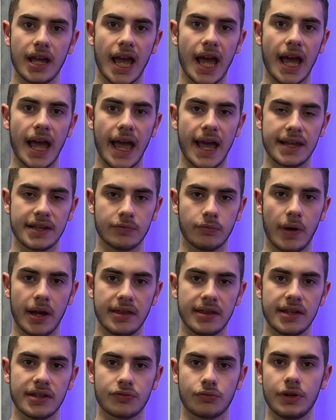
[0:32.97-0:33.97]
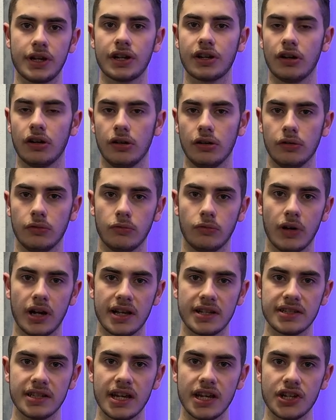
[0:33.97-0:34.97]
as when this recall
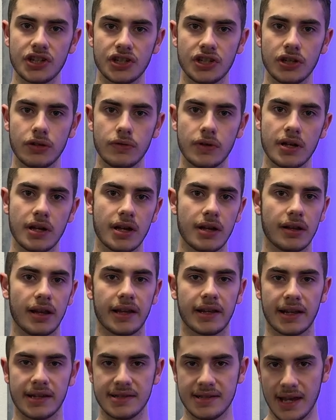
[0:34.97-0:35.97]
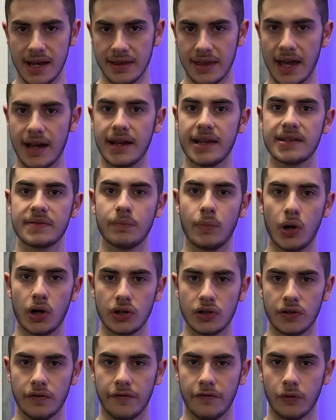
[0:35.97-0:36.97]
was issued. Like I said, that is March
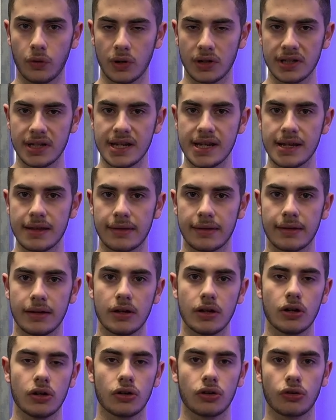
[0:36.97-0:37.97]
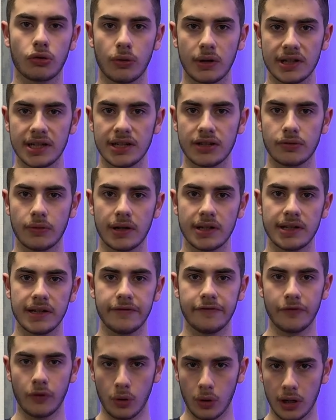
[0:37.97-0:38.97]
14th,
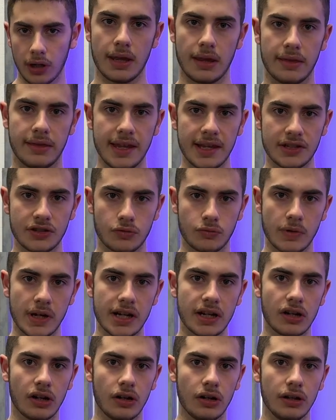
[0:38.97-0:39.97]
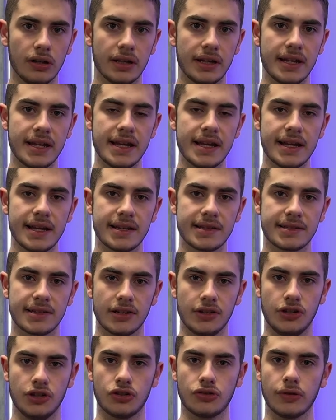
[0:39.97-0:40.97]
2024. This recall is
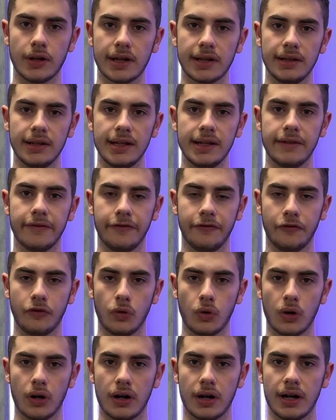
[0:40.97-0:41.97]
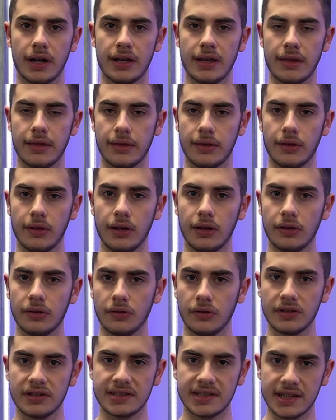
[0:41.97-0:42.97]
strictly for the
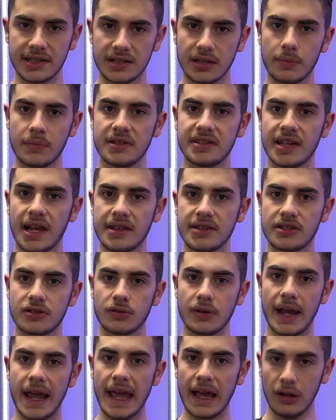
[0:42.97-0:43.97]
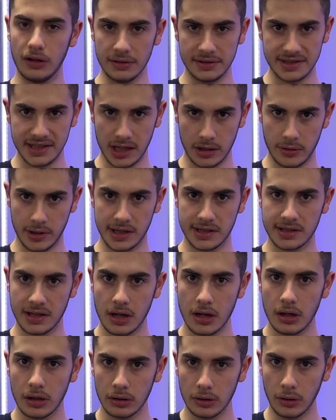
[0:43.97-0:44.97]
System Sensor L series
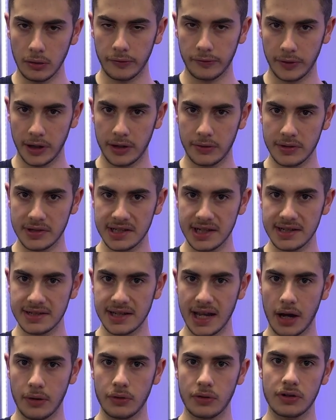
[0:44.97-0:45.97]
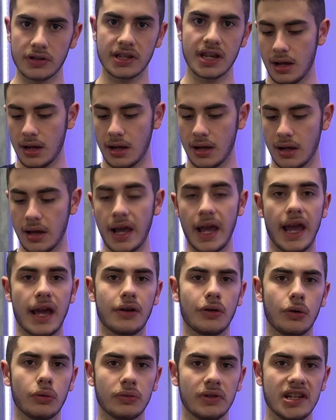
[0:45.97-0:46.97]
low frequency sounders and
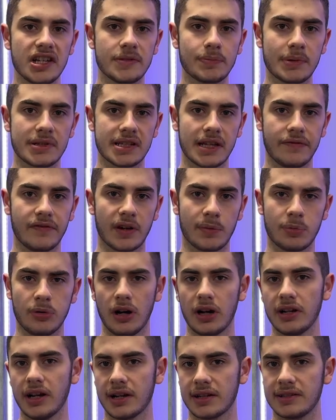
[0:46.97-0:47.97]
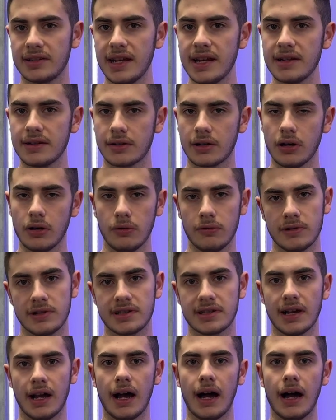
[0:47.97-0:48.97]
only specific product date codes
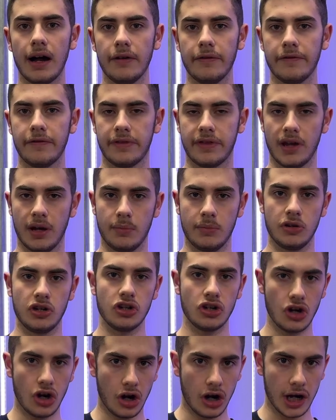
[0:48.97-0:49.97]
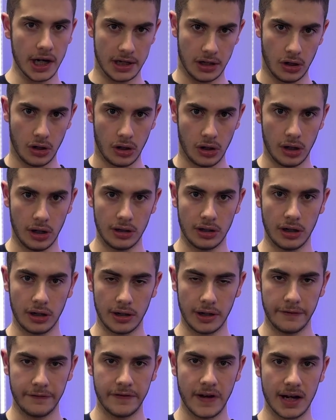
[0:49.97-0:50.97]
of them. Not all are
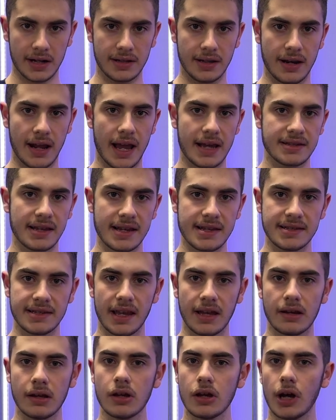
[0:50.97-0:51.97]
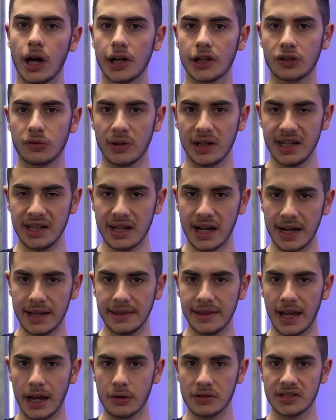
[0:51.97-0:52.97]
affected. As I said,
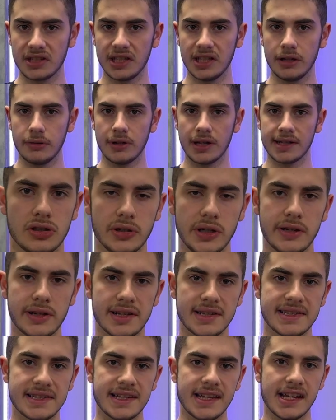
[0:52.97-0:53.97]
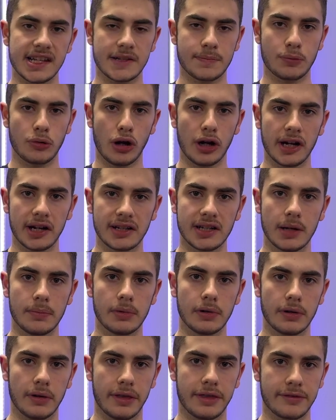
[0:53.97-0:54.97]
29,000 units. So you can see it's product
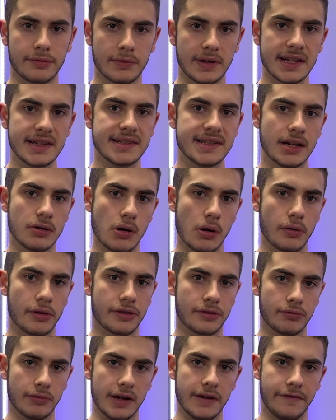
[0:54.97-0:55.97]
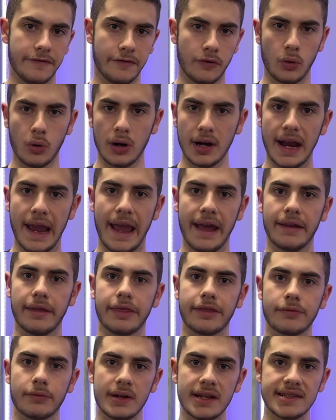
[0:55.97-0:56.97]
number 3034 and
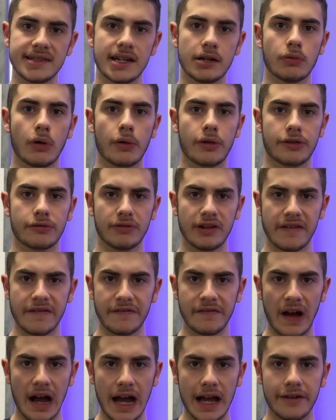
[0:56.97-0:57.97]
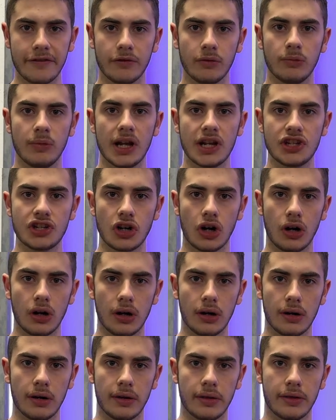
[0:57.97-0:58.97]
3035, which
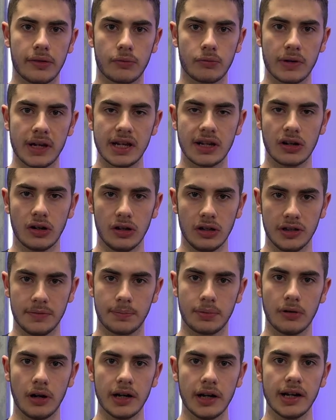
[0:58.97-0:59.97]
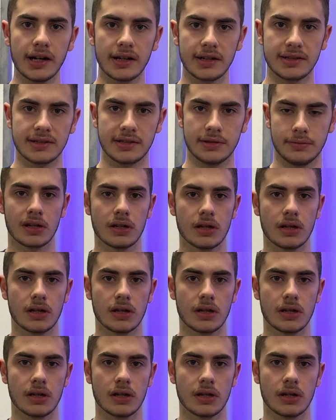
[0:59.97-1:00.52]
are the recalled products.